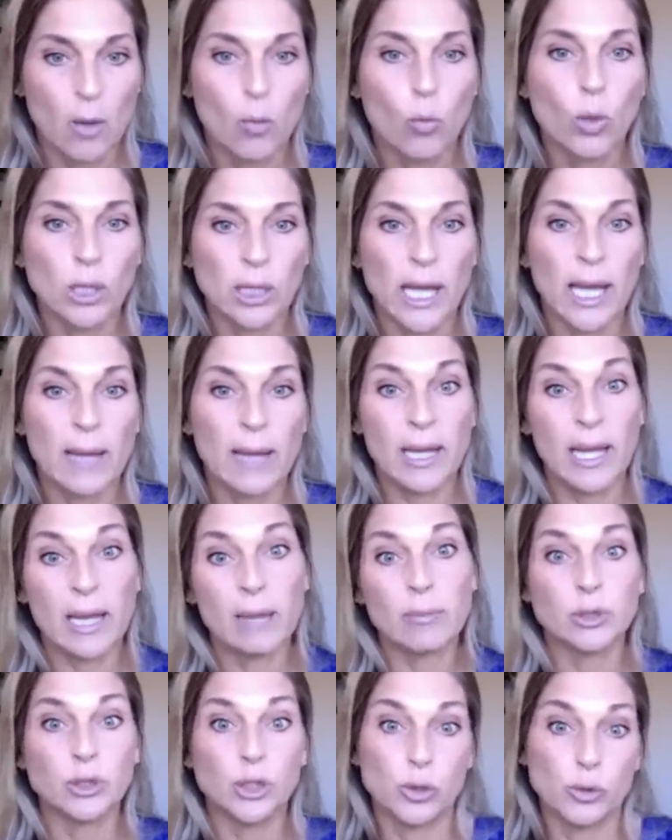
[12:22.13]
Will I be
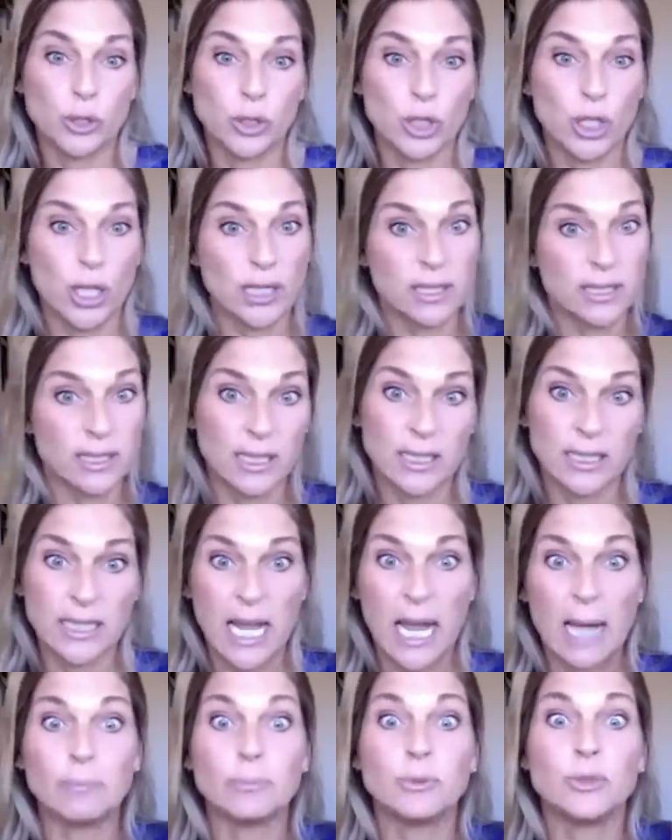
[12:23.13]
able to adjust and
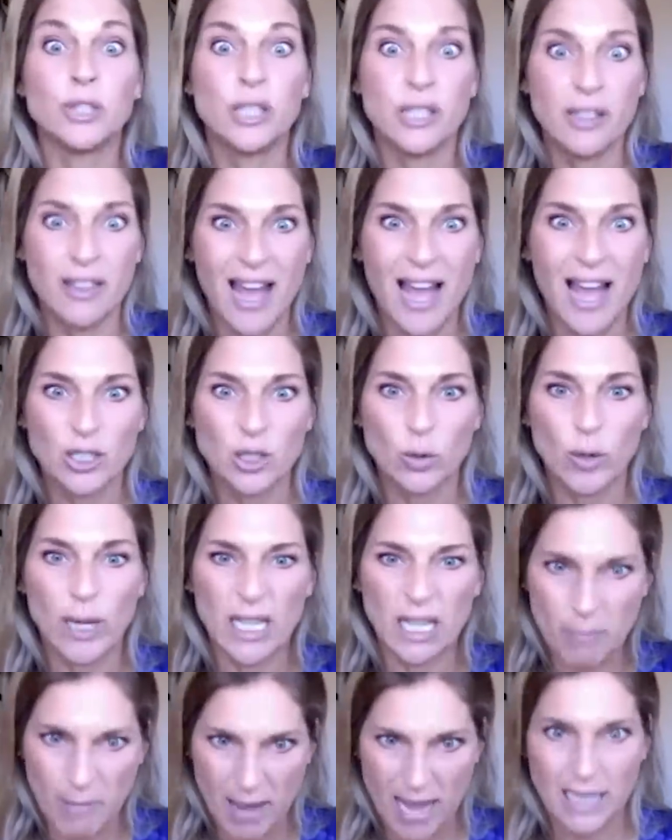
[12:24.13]
adapt to that so I
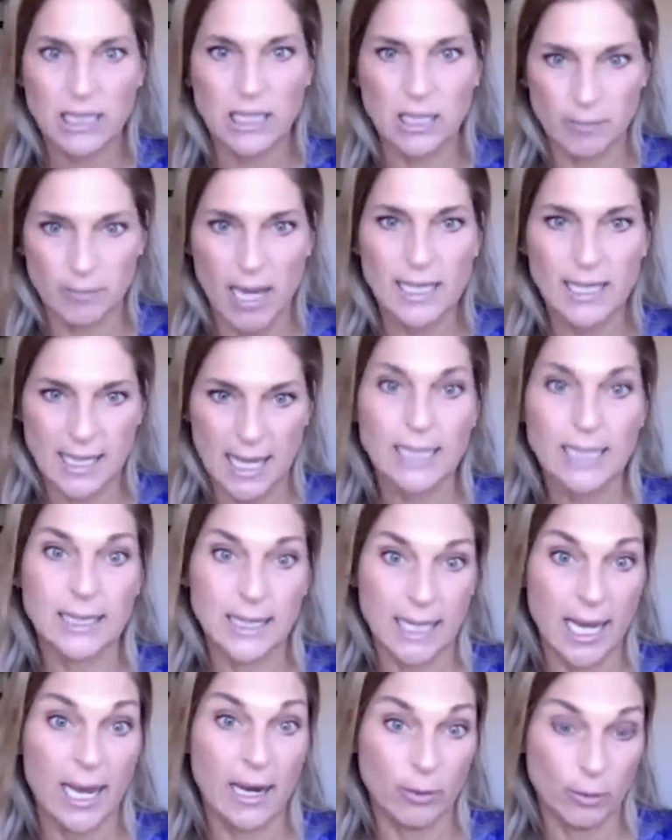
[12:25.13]
can maximize that
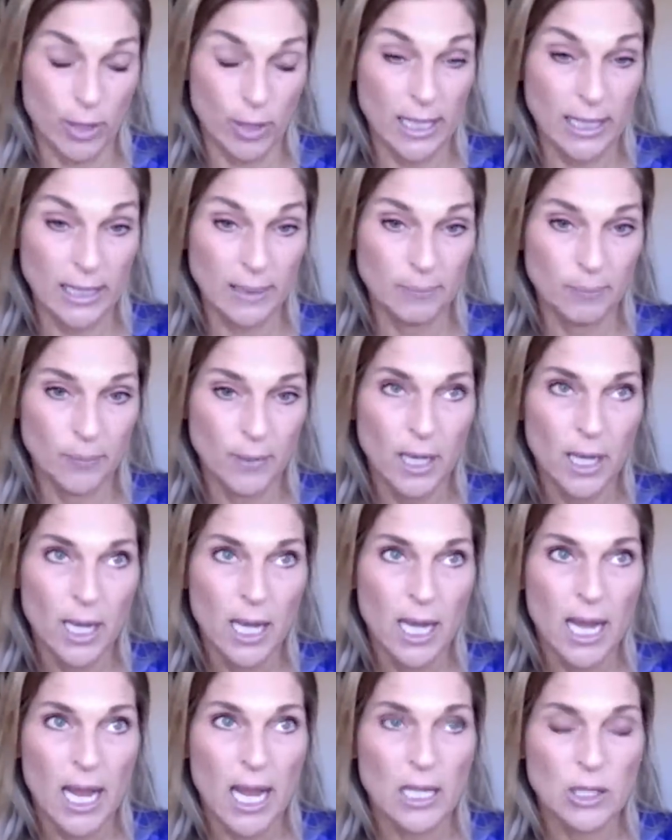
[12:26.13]
day? Right.
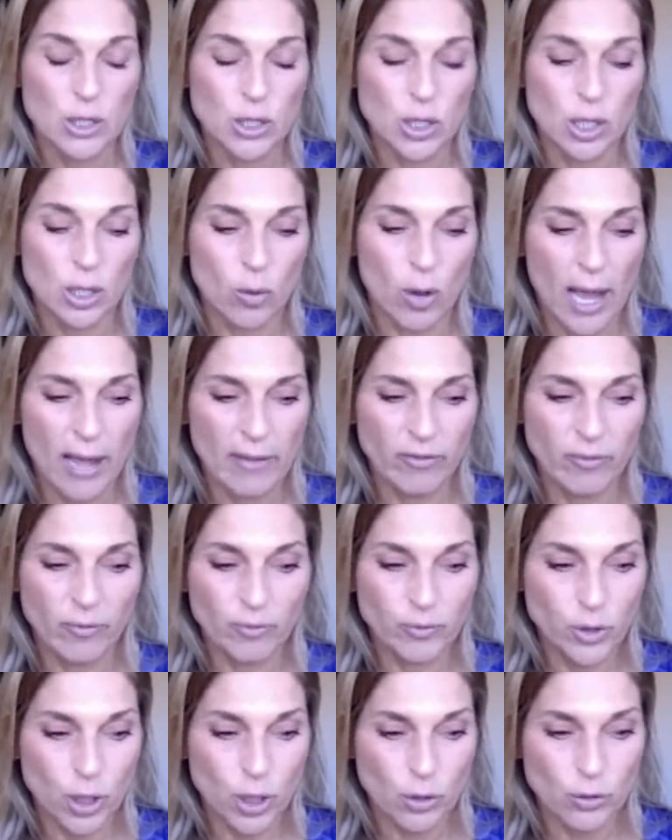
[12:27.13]
Mm-hmm. And so I've
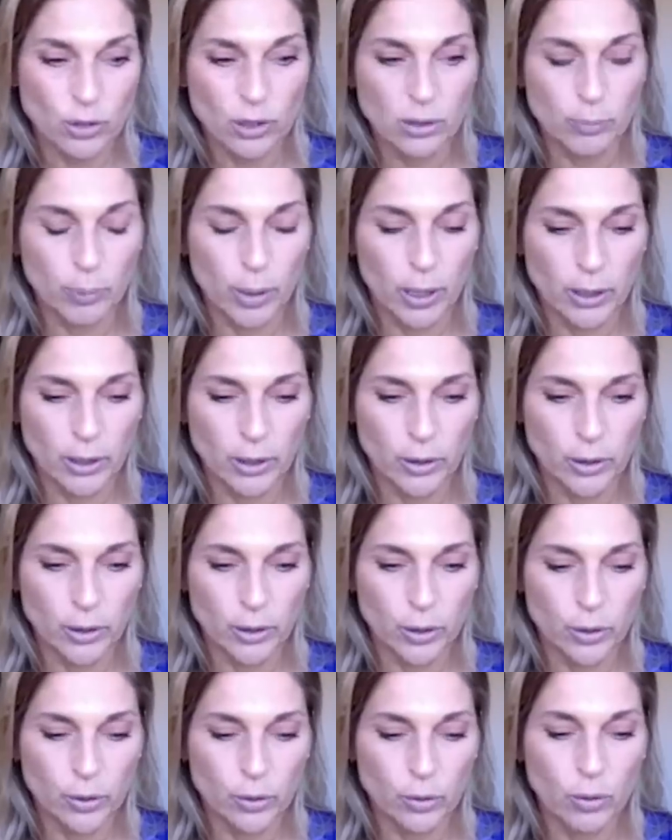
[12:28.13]
chosen a partner
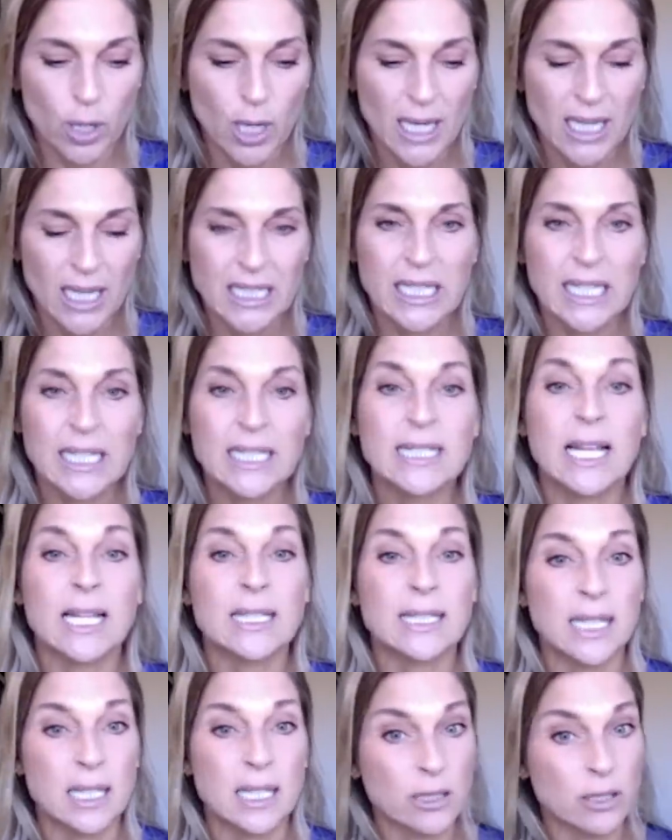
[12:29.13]
who needs
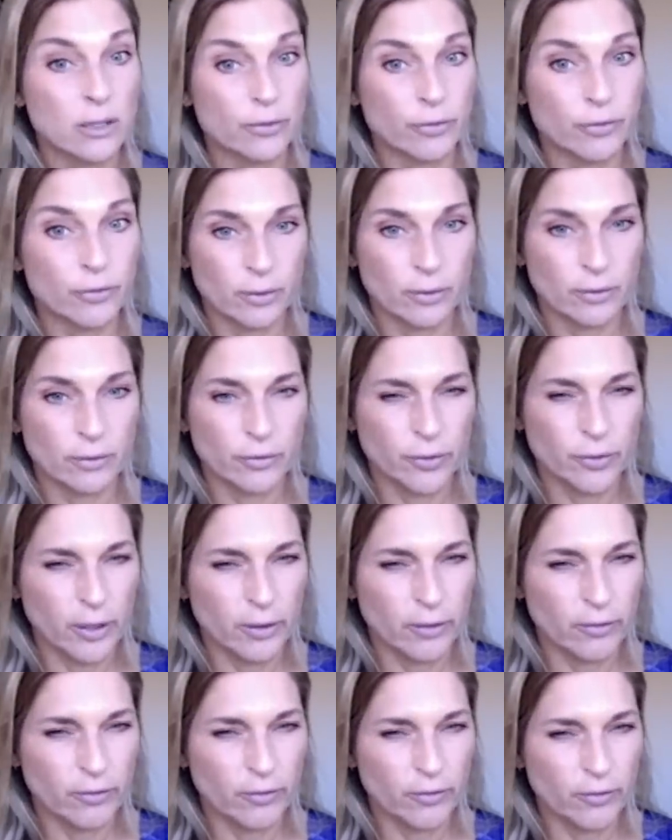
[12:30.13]
that sense of free,
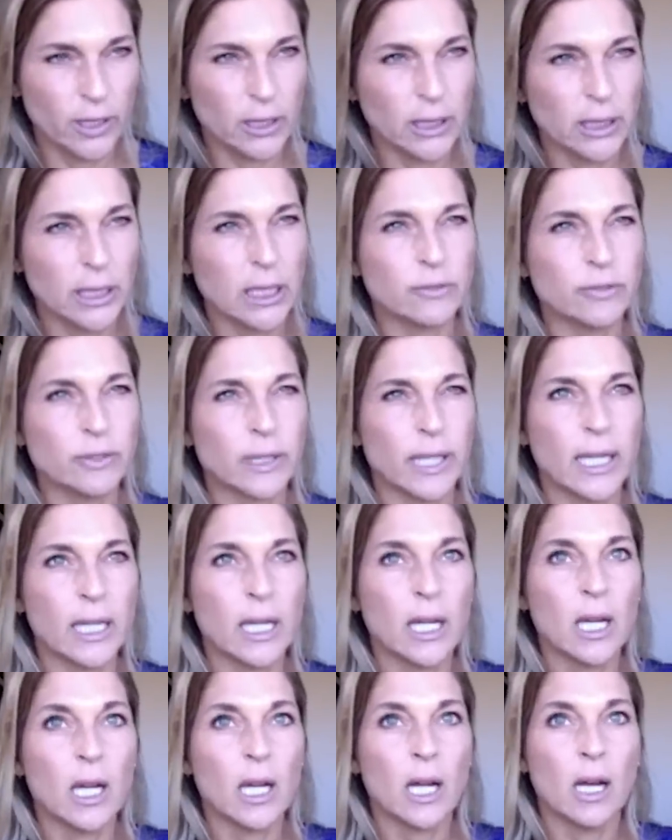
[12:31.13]
feeling of like,